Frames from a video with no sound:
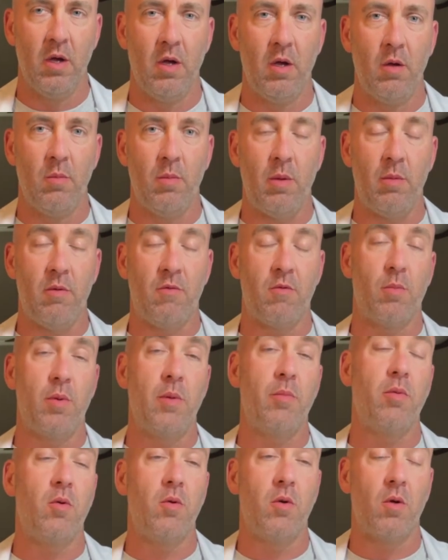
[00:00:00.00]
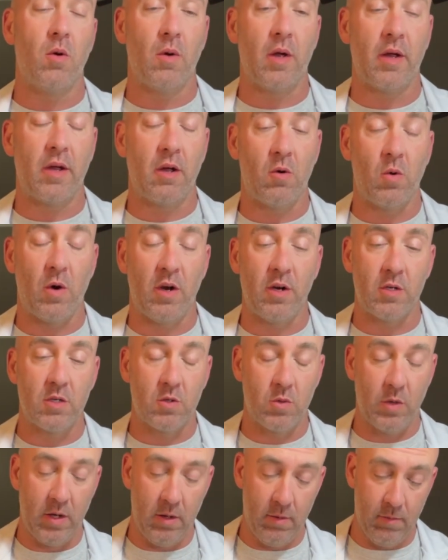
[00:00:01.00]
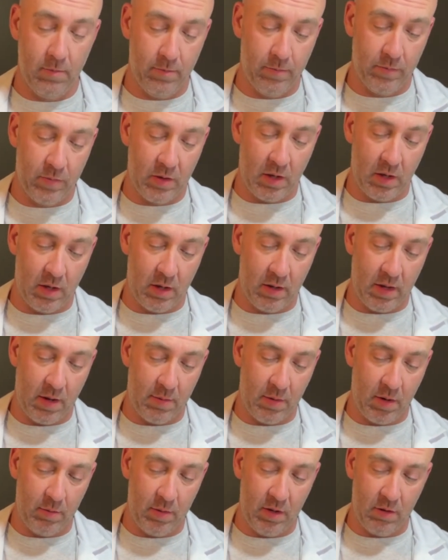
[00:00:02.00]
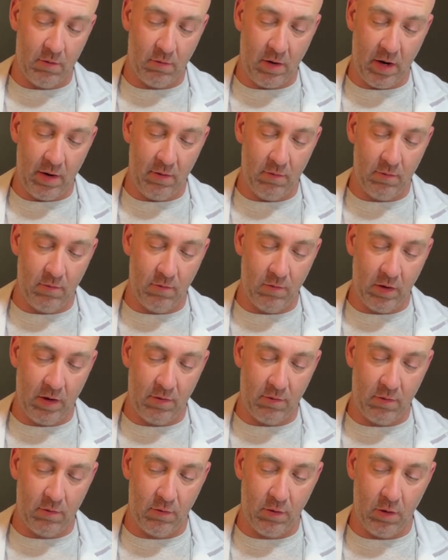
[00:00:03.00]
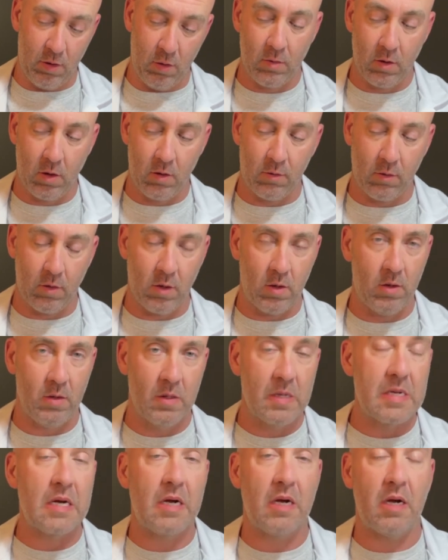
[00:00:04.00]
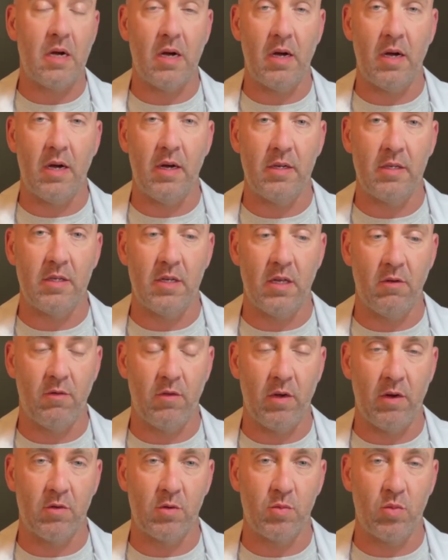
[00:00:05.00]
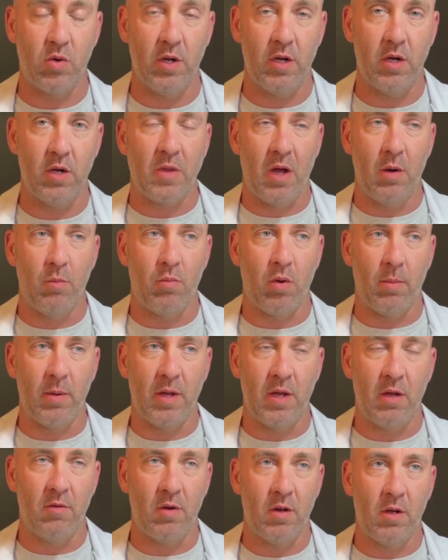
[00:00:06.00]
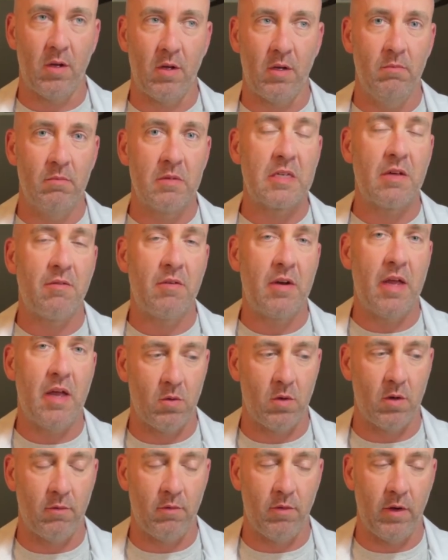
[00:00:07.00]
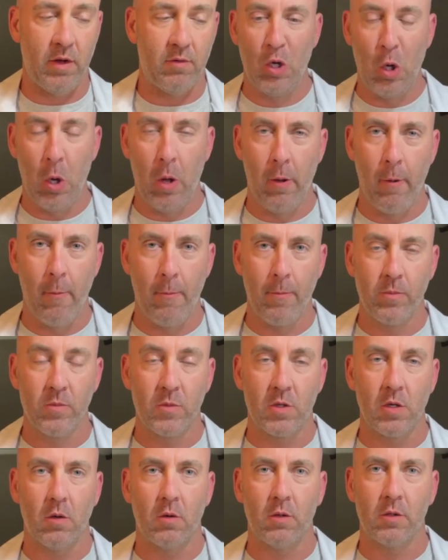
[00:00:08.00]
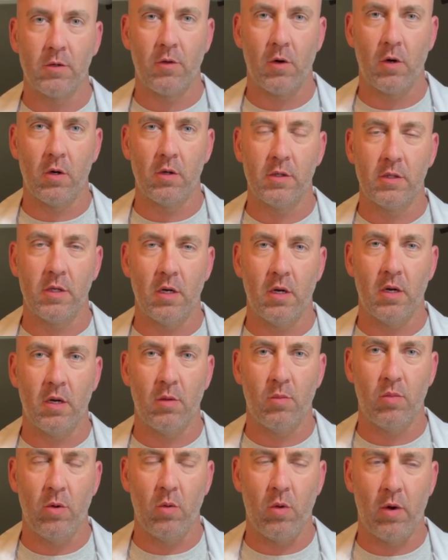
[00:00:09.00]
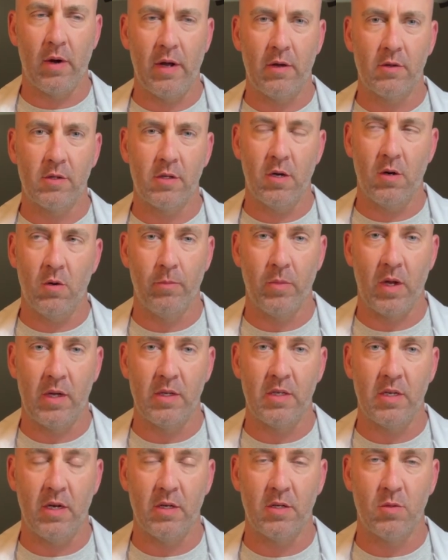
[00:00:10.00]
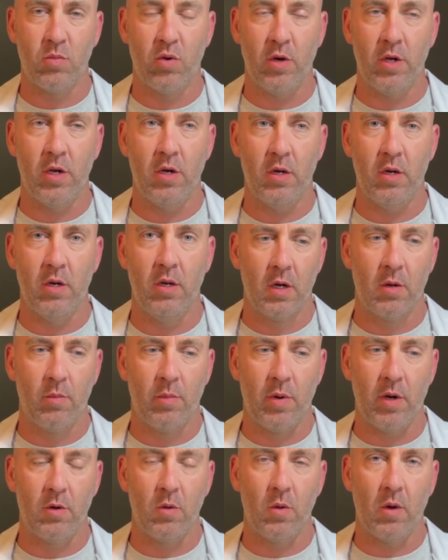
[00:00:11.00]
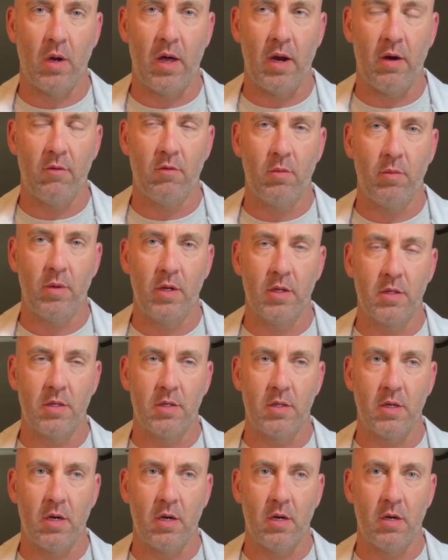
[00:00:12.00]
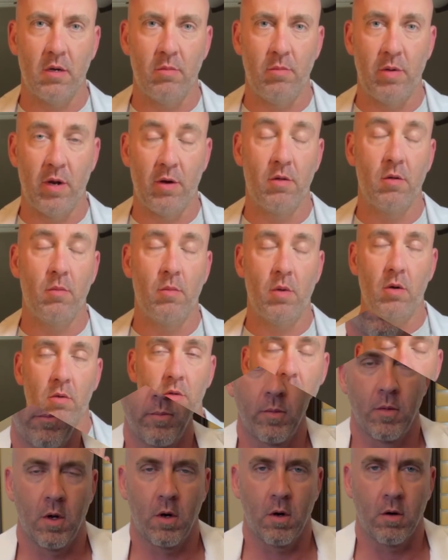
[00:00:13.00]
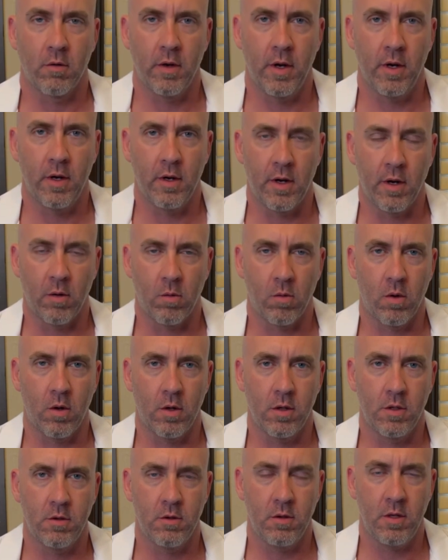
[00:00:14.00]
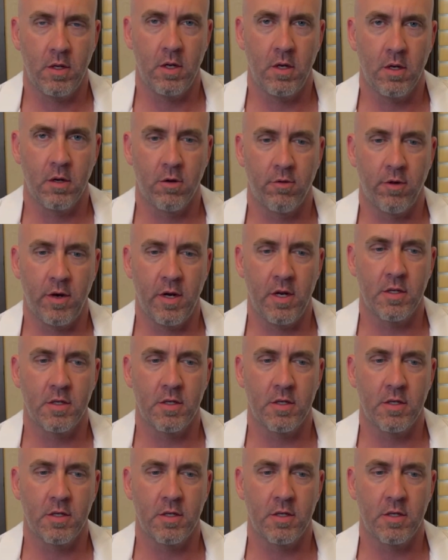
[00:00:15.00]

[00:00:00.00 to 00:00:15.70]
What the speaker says: maybe for people who don't like it quite as sweet, that might be the right flavor for you. Overall, I'd say the flavor's pretty good. I'd probably give it a 7.5 on flavor. So as far as pre-workouts go, I'd say it's pretty good. Compared to a lot of them, it's better than most. All right, now we're on to the ingredient